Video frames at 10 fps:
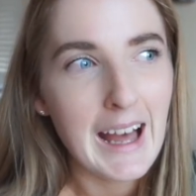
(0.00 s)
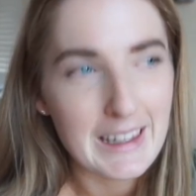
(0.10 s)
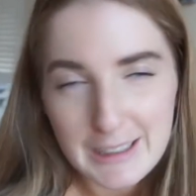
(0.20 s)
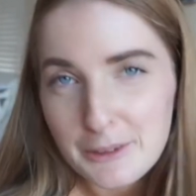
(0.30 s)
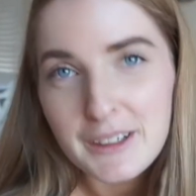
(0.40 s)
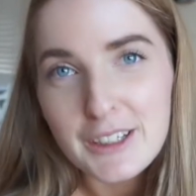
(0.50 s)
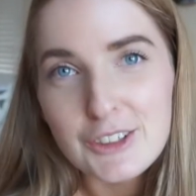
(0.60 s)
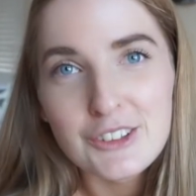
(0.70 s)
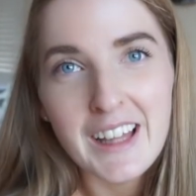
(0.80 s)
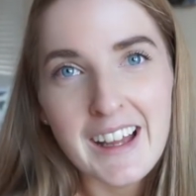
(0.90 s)
I think we're gonna
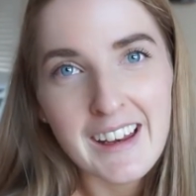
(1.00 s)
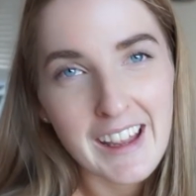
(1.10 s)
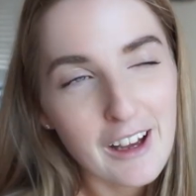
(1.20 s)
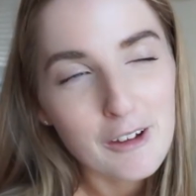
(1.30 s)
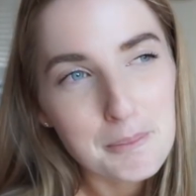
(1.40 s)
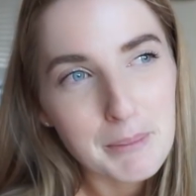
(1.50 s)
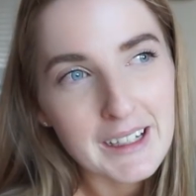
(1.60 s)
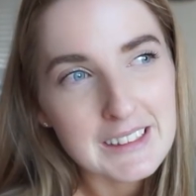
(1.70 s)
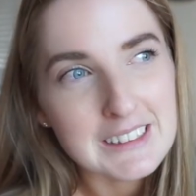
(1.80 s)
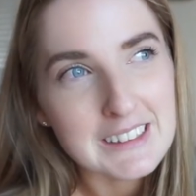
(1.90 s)
do that now.
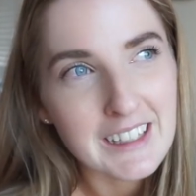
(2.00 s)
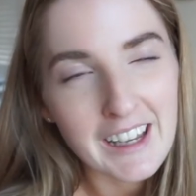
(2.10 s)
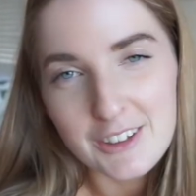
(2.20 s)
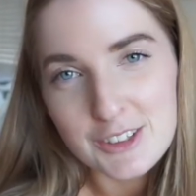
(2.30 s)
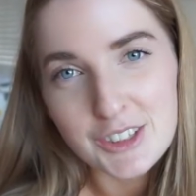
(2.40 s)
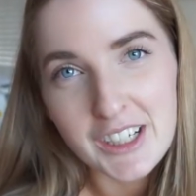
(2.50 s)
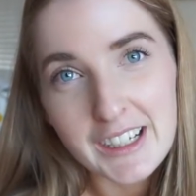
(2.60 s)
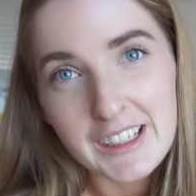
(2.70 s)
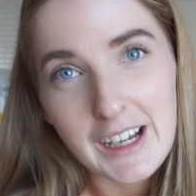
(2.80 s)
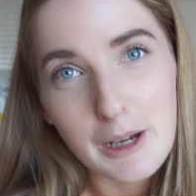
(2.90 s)
But yeah, I just thought
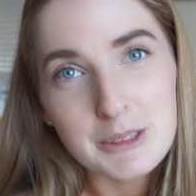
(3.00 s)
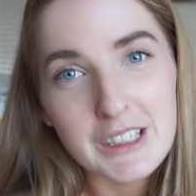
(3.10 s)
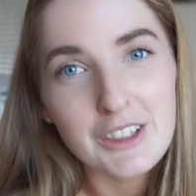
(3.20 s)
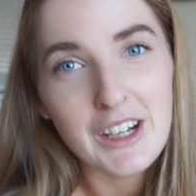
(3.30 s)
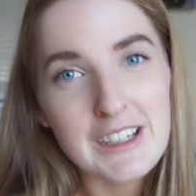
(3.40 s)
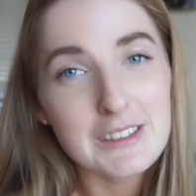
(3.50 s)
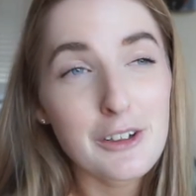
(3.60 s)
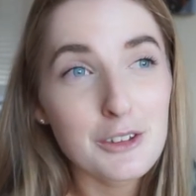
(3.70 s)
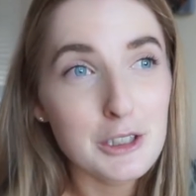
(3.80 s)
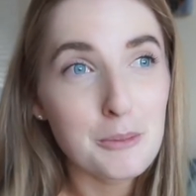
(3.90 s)
I'd update you guys. I
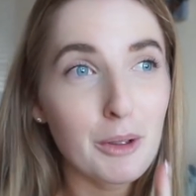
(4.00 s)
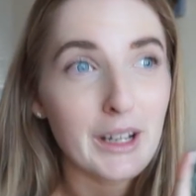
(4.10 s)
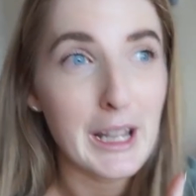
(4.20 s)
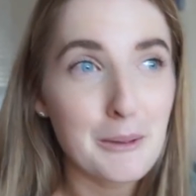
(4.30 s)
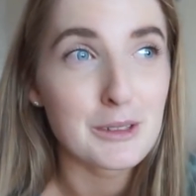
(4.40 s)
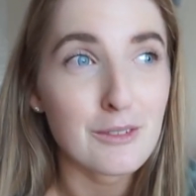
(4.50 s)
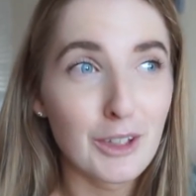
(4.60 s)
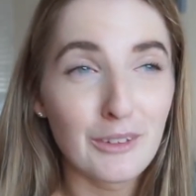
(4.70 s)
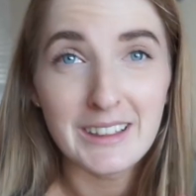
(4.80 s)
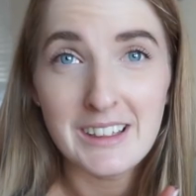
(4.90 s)
also bought heaps of
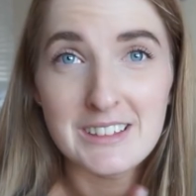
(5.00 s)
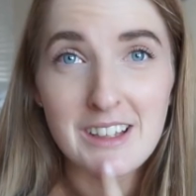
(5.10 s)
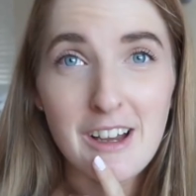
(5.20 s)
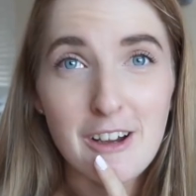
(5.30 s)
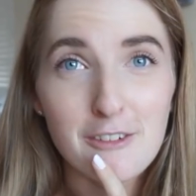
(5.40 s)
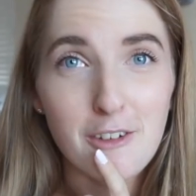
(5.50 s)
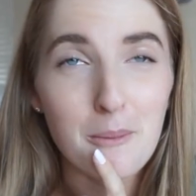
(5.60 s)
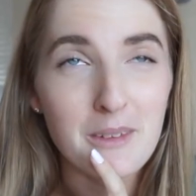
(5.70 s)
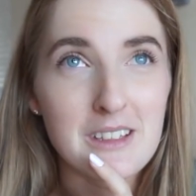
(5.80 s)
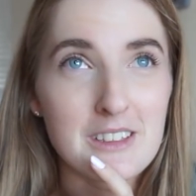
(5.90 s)
lollies
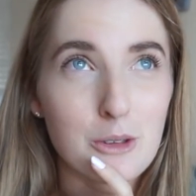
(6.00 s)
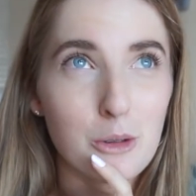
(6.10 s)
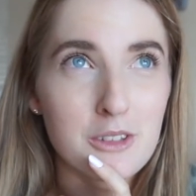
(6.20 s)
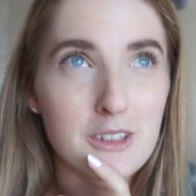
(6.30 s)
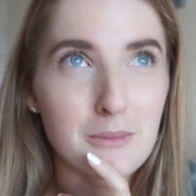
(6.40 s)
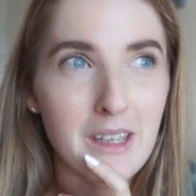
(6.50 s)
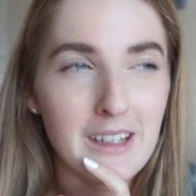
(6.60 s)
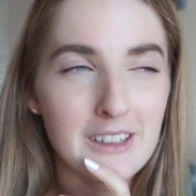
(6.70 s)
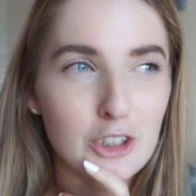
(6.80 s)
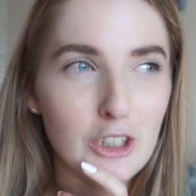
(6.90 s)
from this awesome
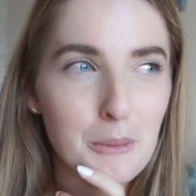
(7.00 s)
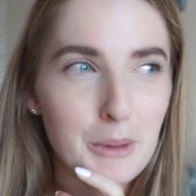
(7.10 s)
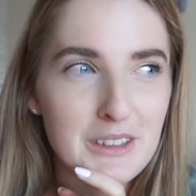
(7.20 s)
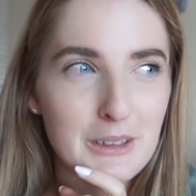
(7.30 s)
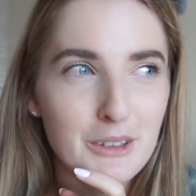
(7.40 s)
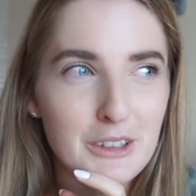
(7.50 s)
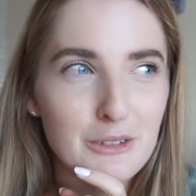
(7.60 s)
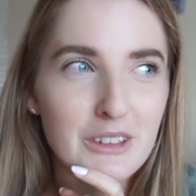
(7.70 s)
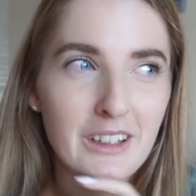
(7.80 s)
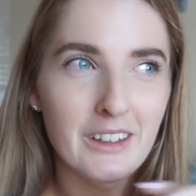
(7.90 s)
candy shop because I want to
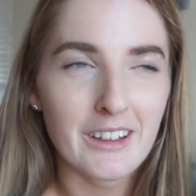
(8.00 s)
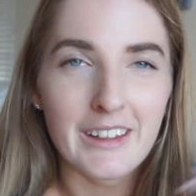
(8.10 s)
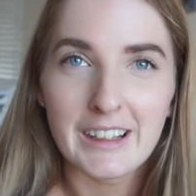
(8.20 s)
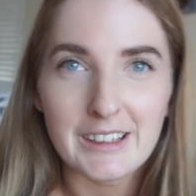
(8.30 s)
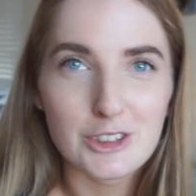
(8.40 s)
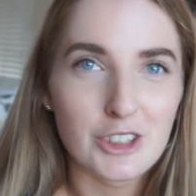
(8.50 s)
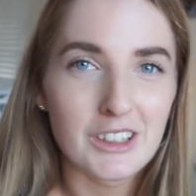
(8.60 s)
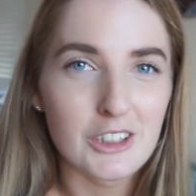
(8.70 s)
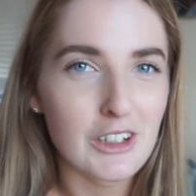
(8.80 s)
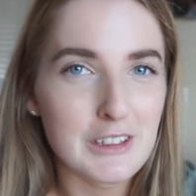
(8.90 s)
do another like
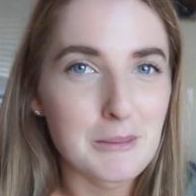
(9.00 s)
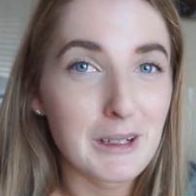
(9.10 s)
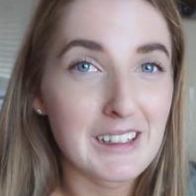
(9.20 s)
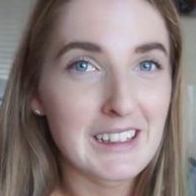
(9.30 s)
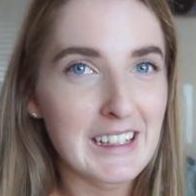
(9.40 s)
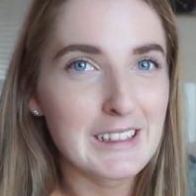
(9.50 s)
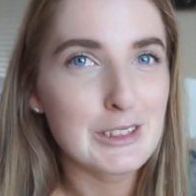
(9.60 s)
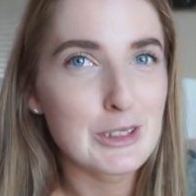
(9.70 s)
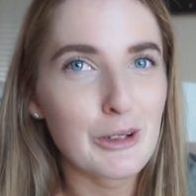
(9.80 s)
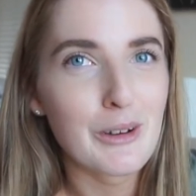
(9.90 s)
Australian tries American candy.
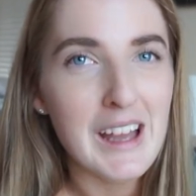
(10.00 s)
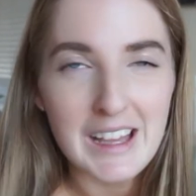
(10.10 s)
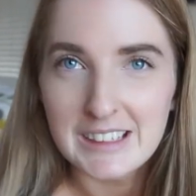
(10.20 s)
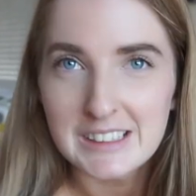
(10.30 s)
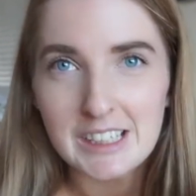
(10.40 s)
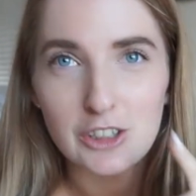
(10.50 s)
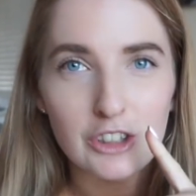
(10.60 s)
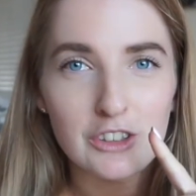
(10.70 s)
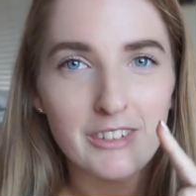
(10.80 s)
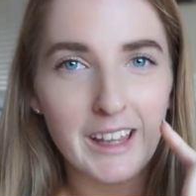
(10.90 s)
So stay
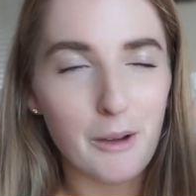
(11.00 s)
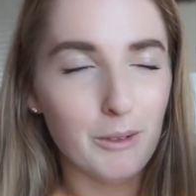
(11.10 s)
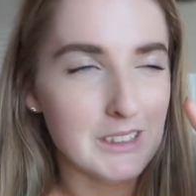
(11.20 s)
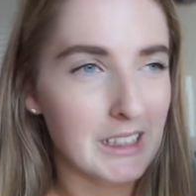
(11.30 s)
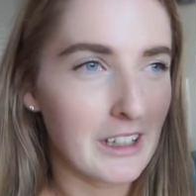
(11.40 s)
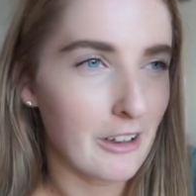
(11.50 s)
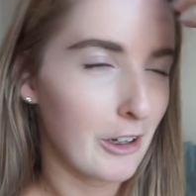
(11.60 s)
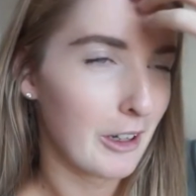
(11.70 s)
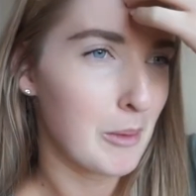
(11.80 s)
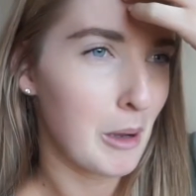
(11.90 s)
tuned for that once I get
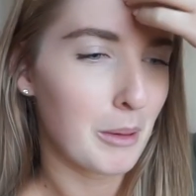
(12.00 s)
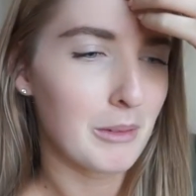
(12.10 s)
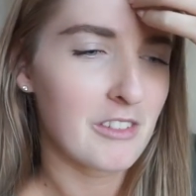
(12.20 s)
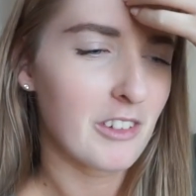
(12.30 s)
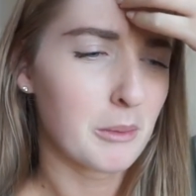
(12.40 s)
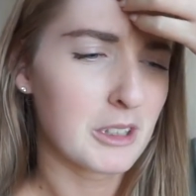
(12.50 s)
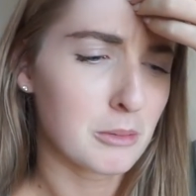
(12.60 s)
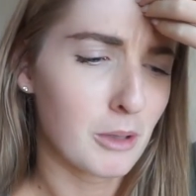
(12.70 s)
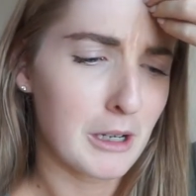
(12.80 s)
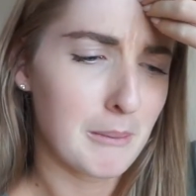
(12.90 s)
home. I'll probably film it
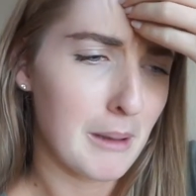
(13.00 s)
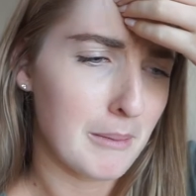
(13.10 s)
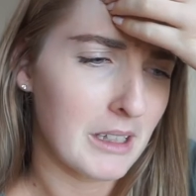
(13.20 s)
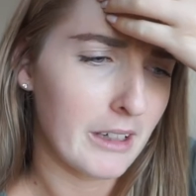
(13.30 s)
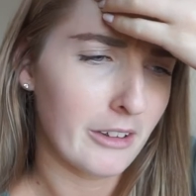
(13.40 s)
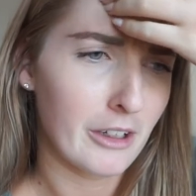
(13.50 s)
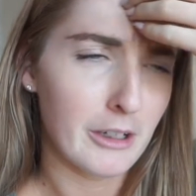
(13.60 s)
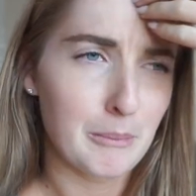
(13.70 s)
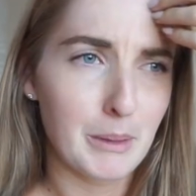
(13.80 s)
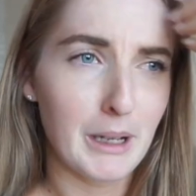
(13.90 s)
tomorrow maybe, I don't
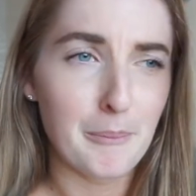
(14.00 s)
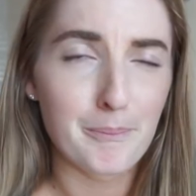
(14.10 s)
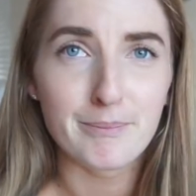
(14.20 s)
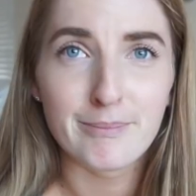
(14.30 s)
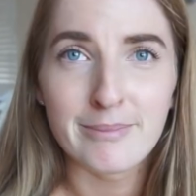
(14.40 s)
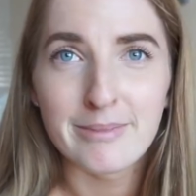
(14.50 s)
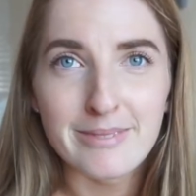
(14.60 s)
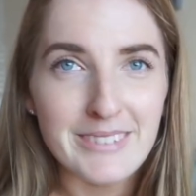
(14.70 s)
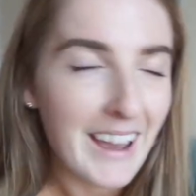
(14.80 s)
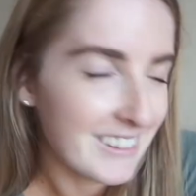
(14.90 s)
know, but
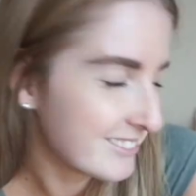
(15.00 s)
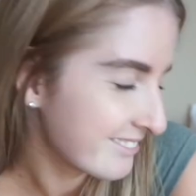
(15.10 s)
yeah.